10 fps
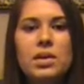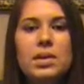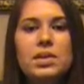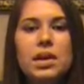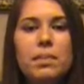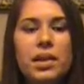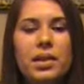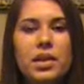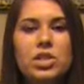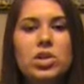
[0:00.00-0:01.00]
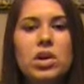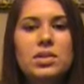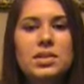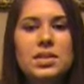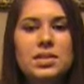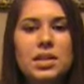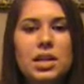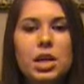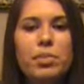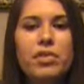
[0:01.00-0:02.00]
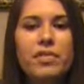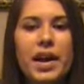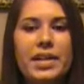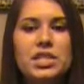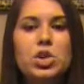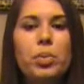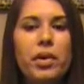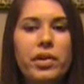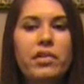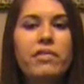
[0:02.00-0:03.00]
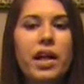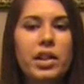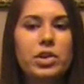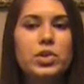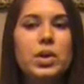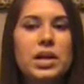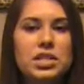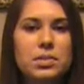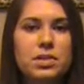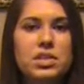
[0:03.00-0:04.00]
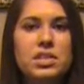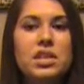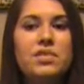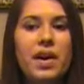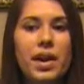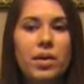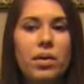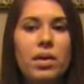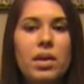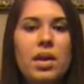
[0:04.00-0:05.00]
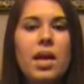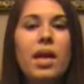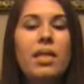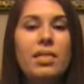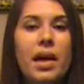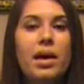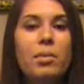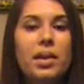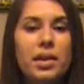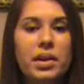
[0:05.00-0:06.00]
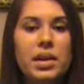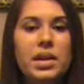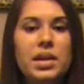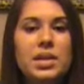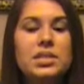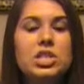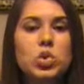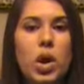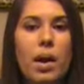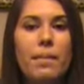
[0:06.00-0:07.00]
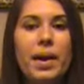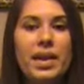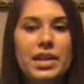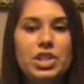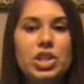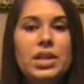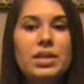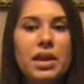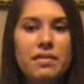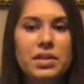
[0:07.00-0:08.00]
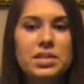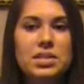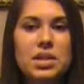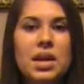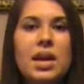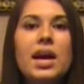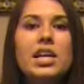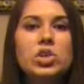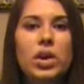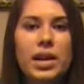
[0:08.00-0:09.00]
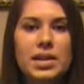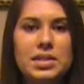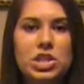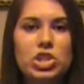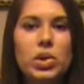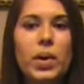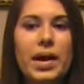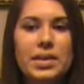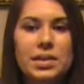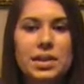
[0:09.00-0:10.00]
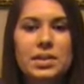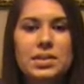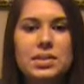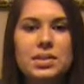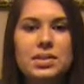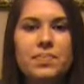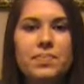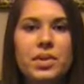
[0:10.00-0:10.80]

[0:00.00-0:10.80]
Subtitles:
The ability to consistently provide superior value to customers is vital, and that ability is described by Gitch and Davis as organizational excellence.